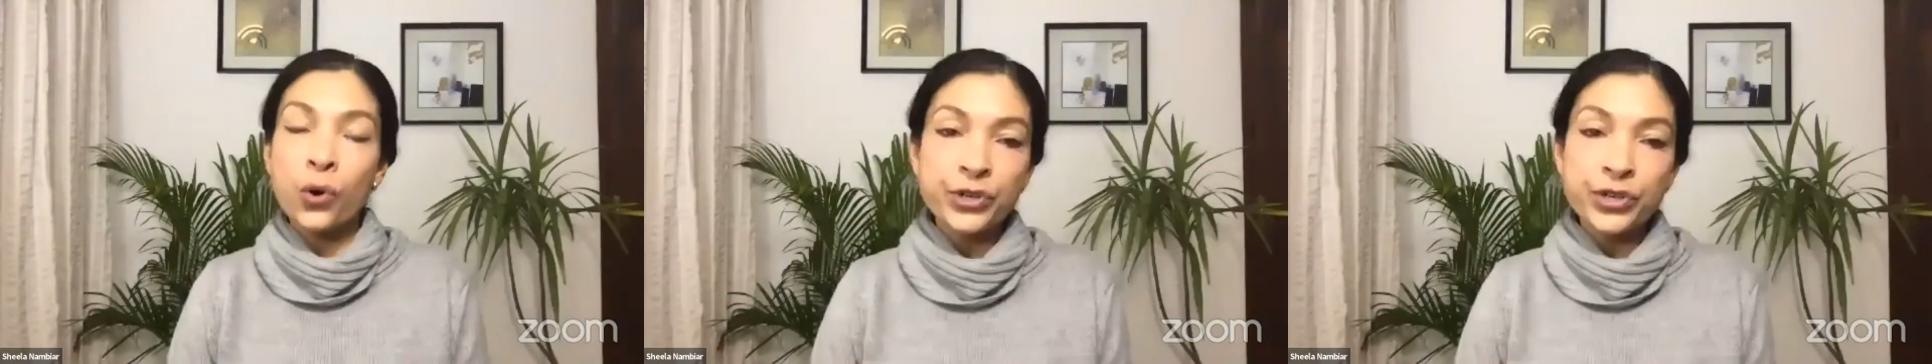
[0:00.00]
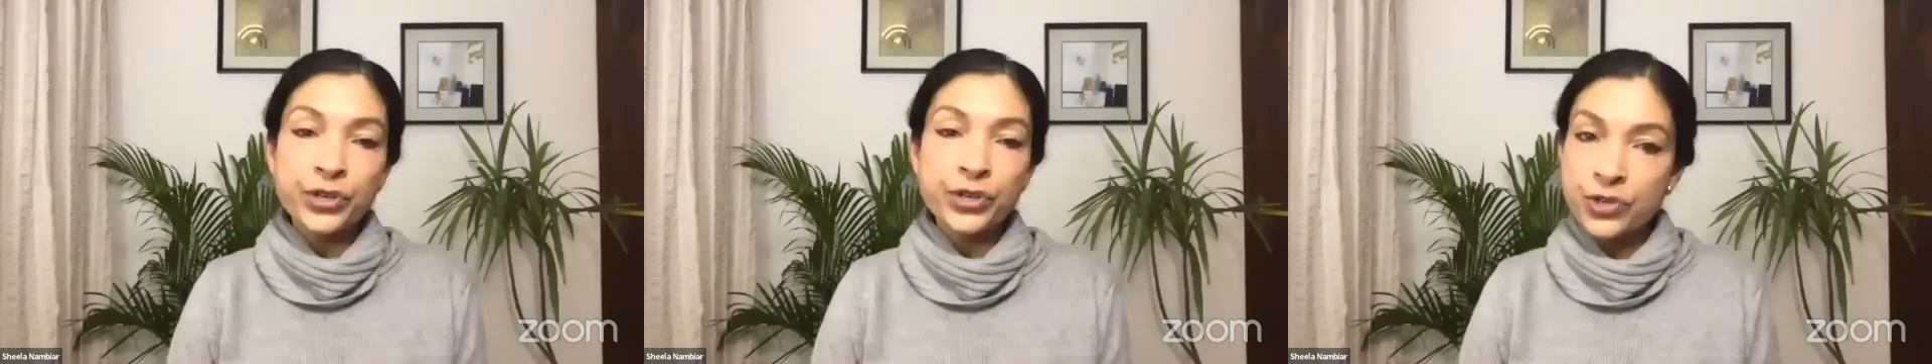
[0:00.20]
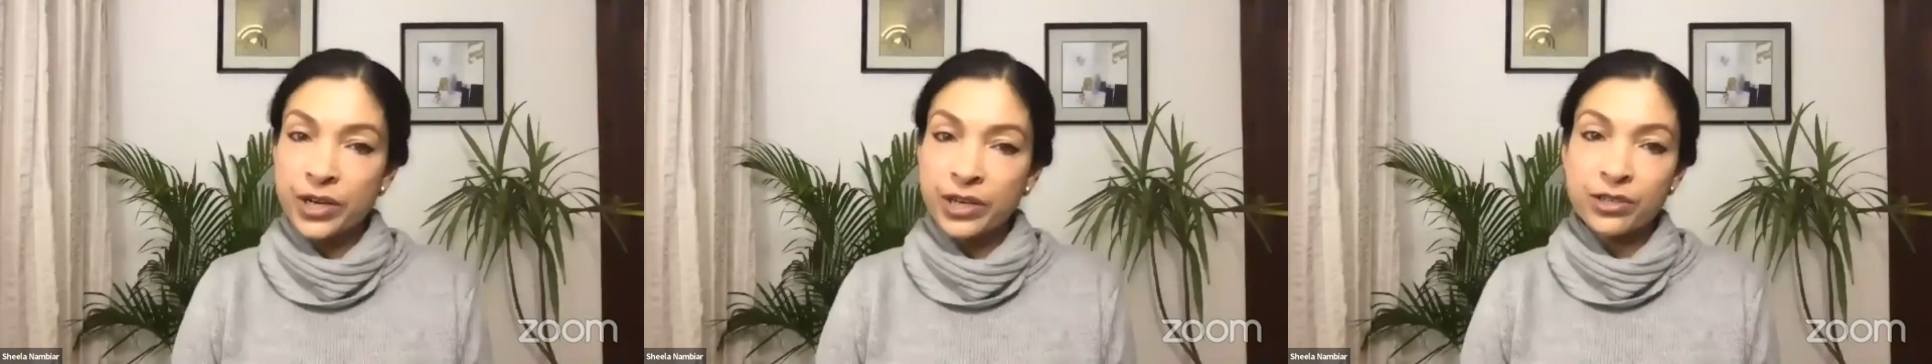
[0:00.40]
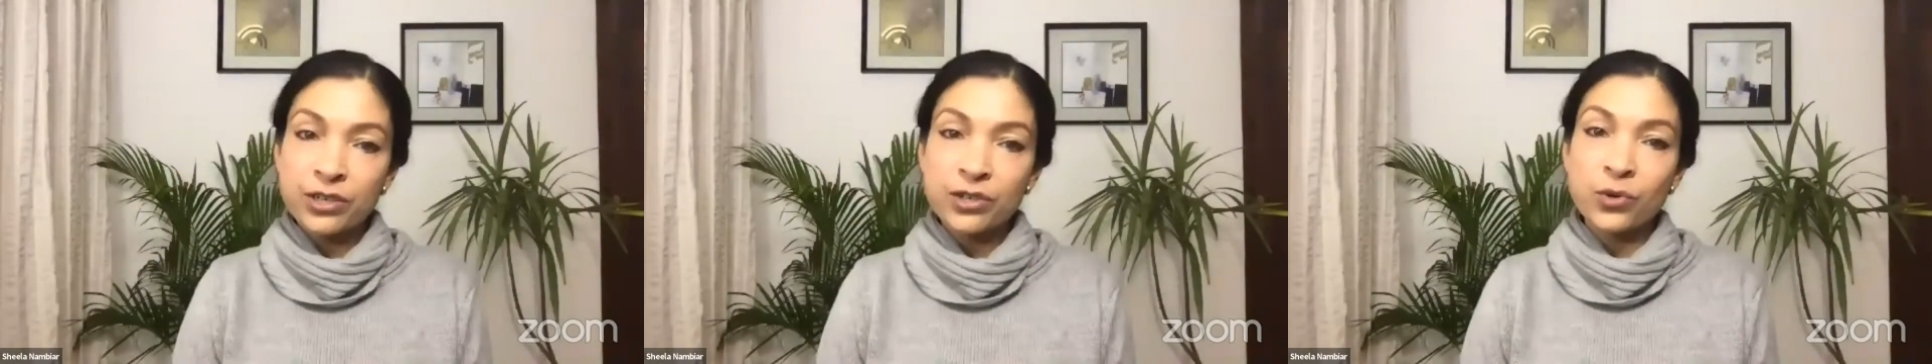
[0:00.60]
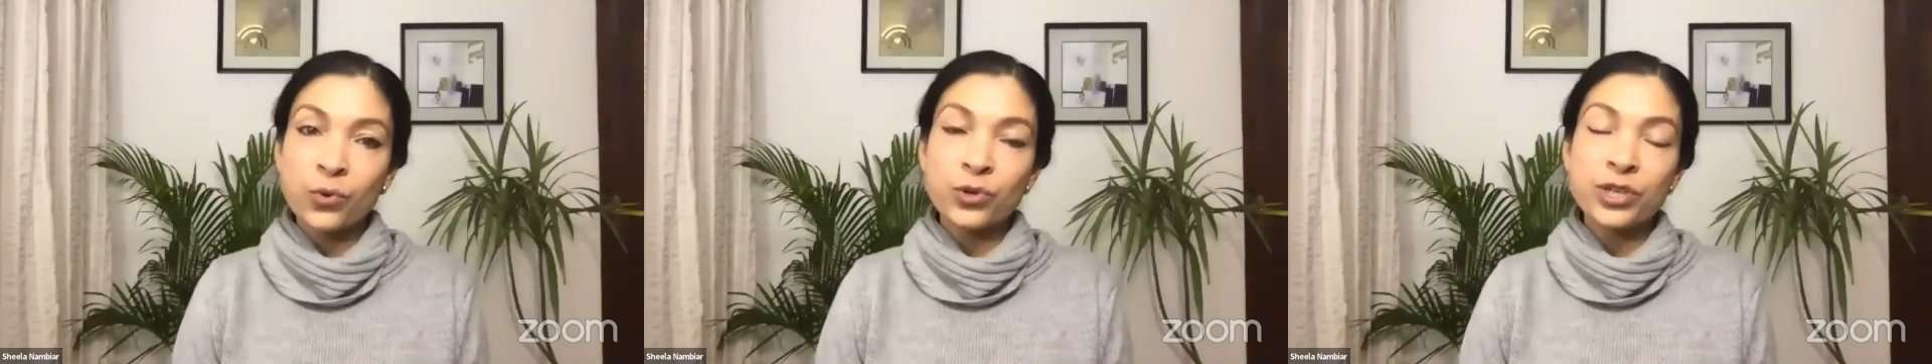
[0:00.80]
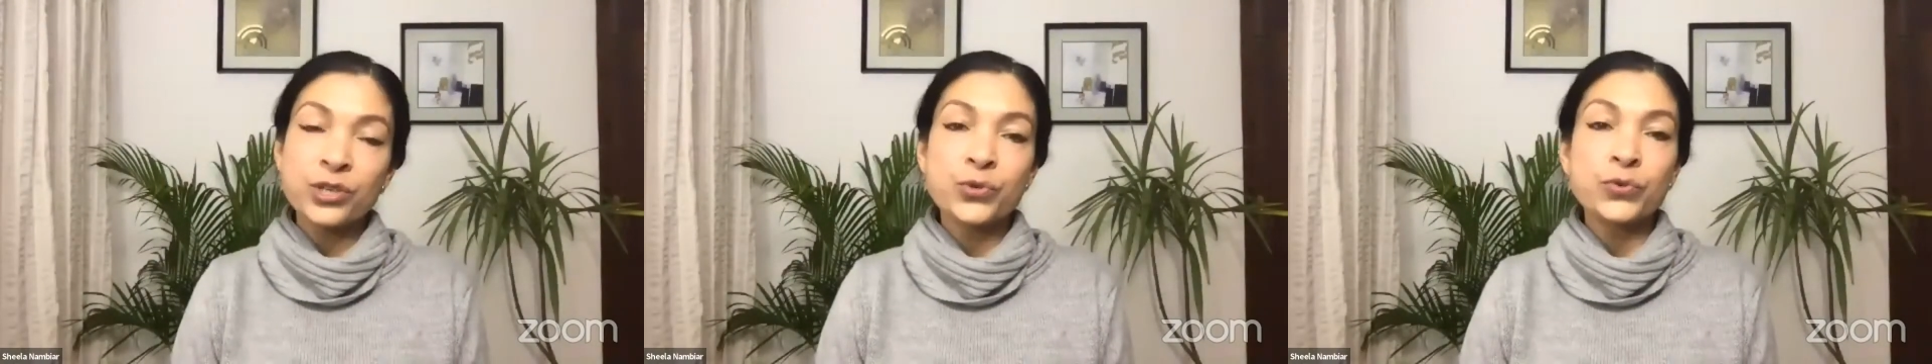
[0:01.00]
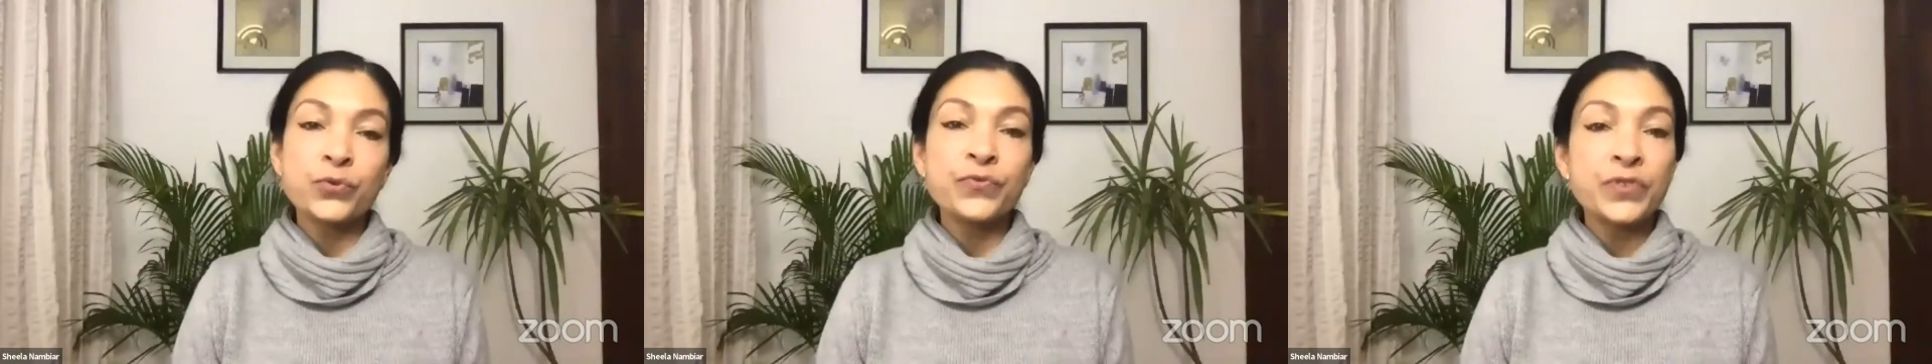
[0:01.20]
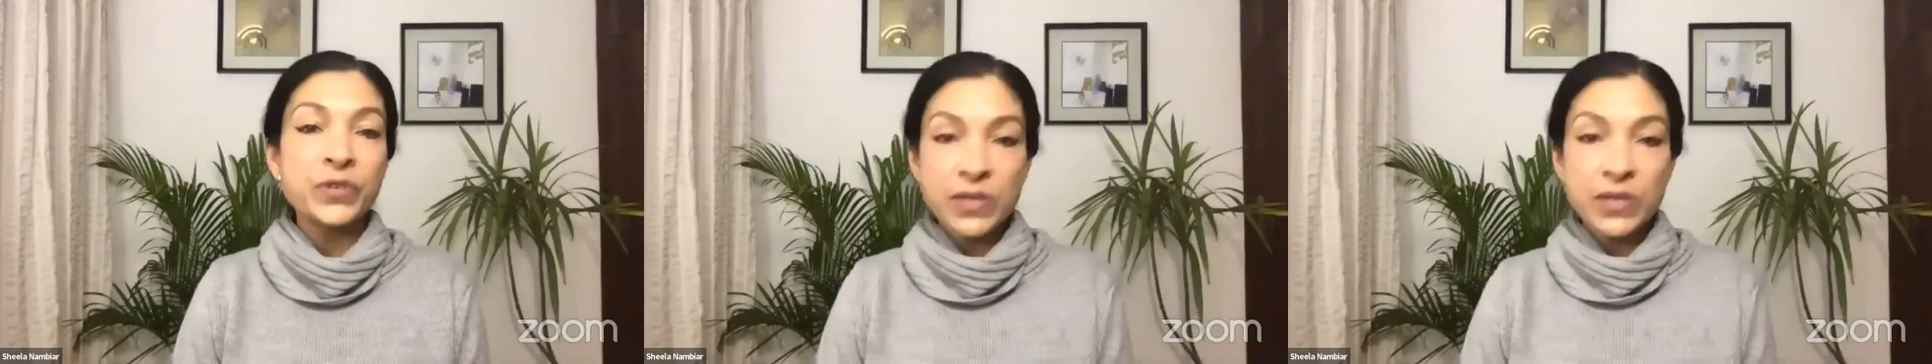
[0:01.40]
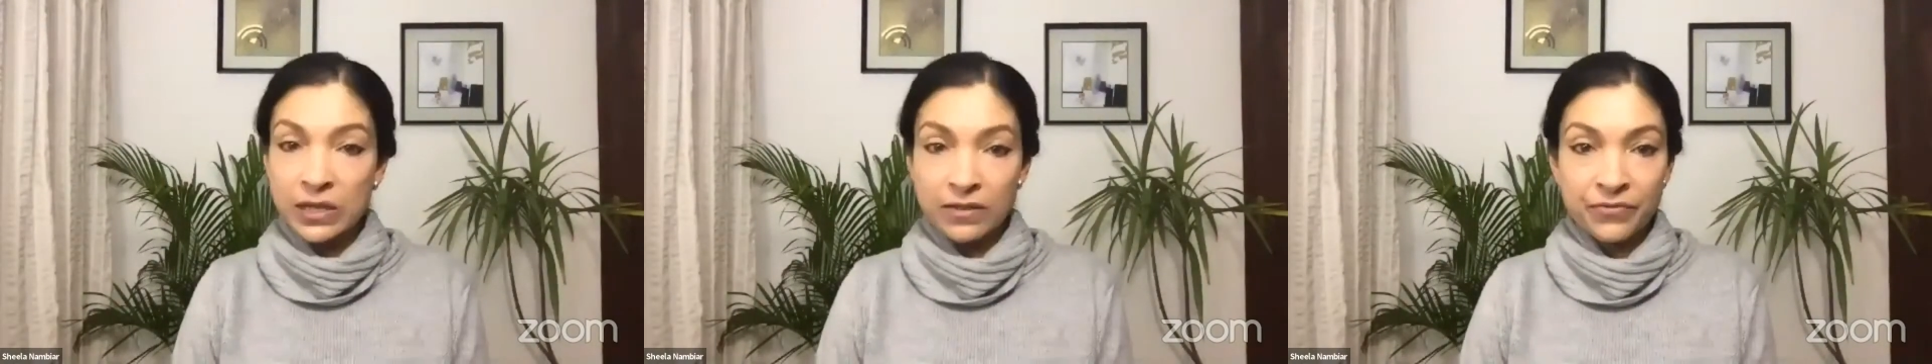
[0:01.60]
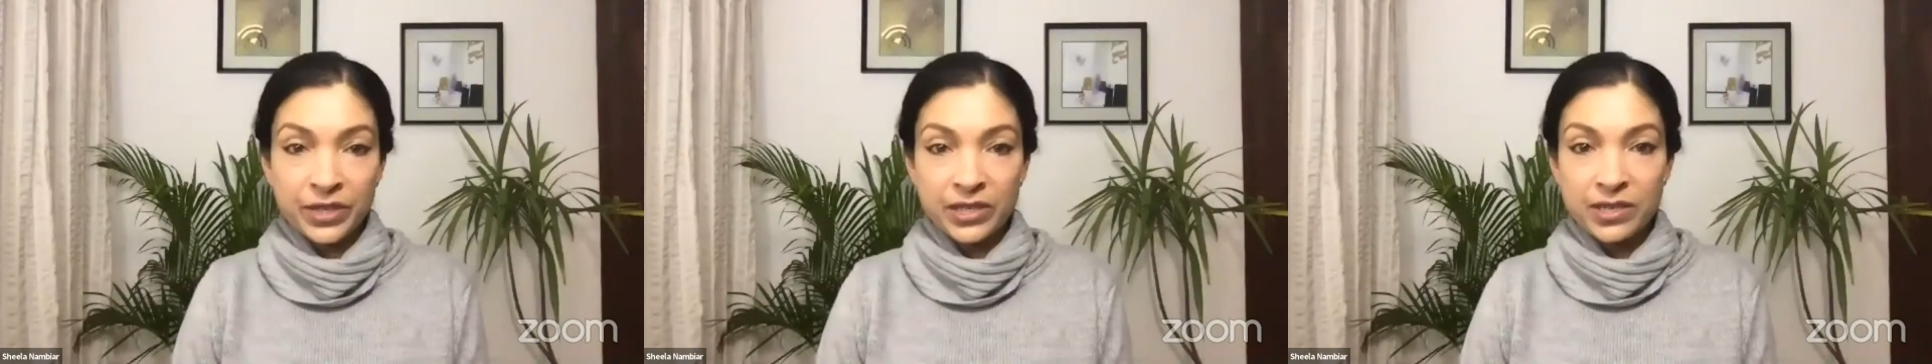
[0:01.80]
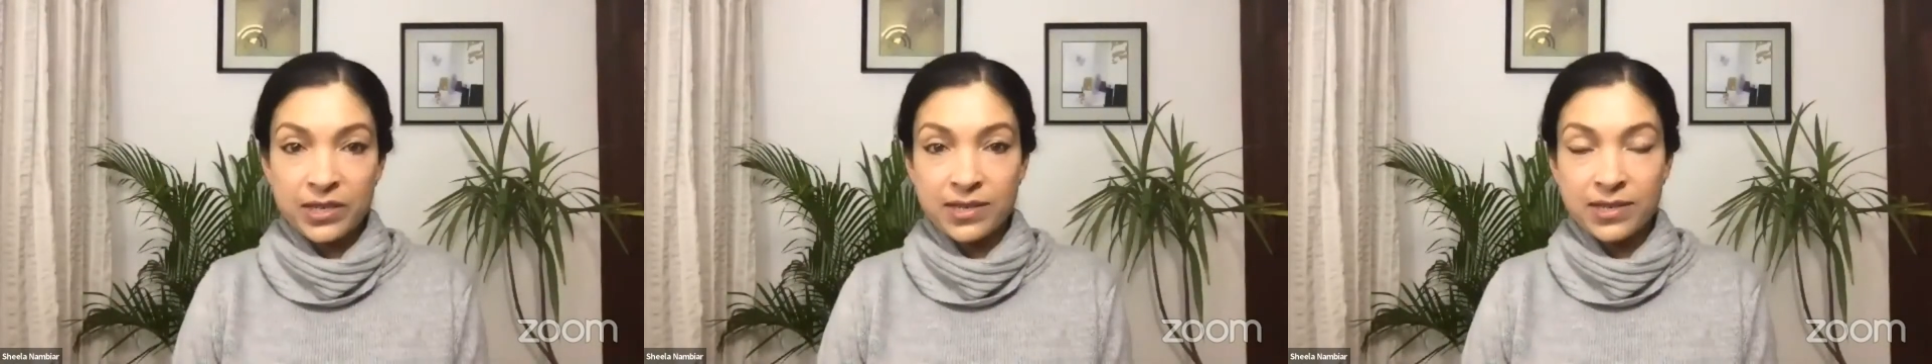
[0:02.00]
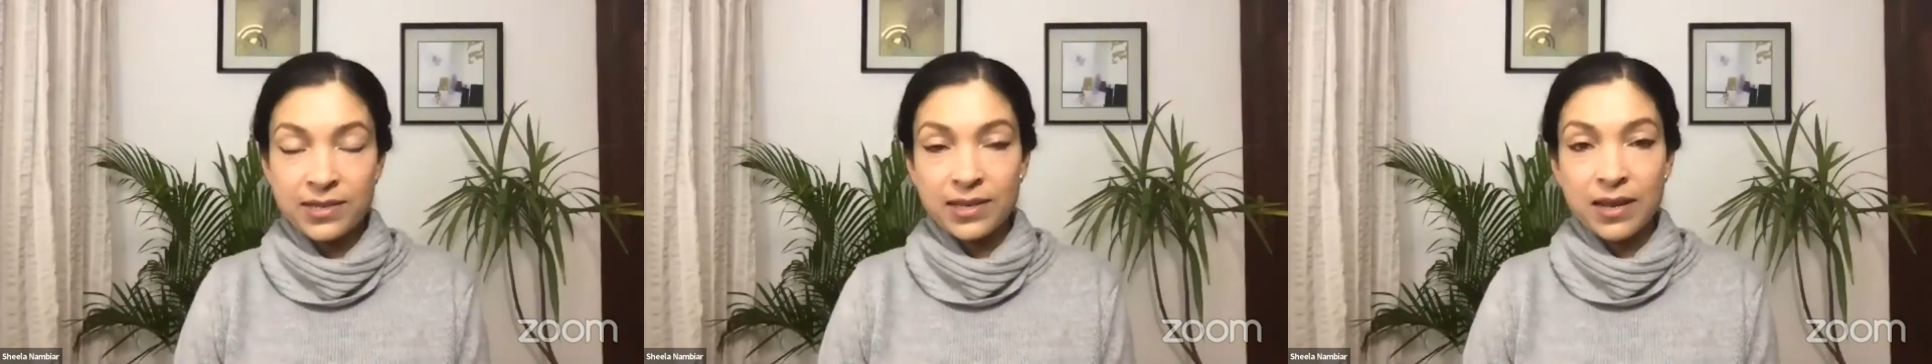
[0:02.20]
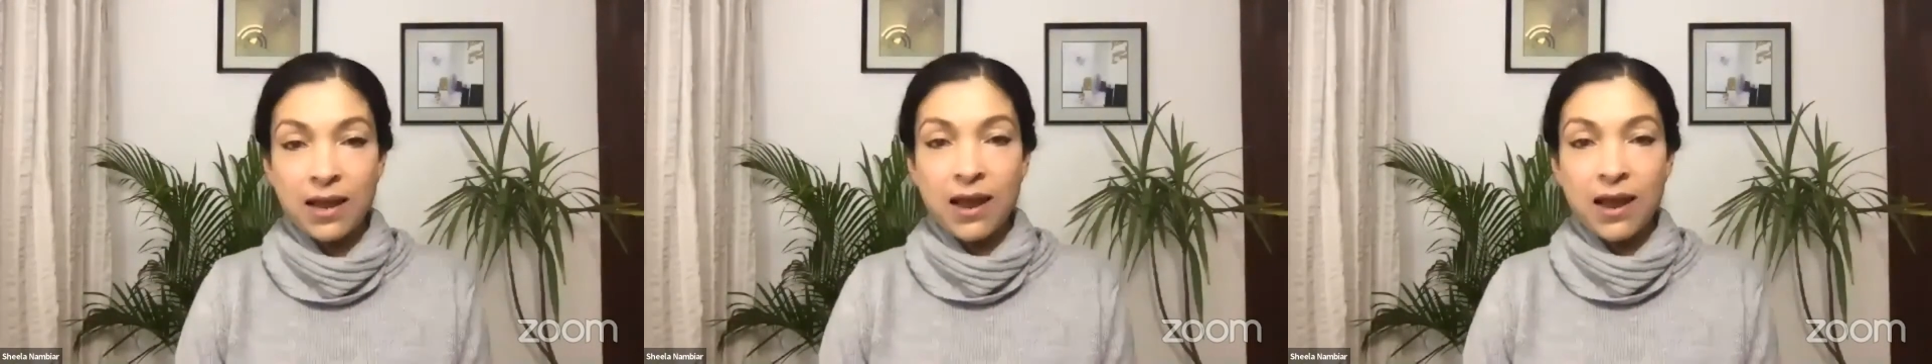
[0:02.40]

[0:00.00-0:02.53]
restricted only to physical fitness.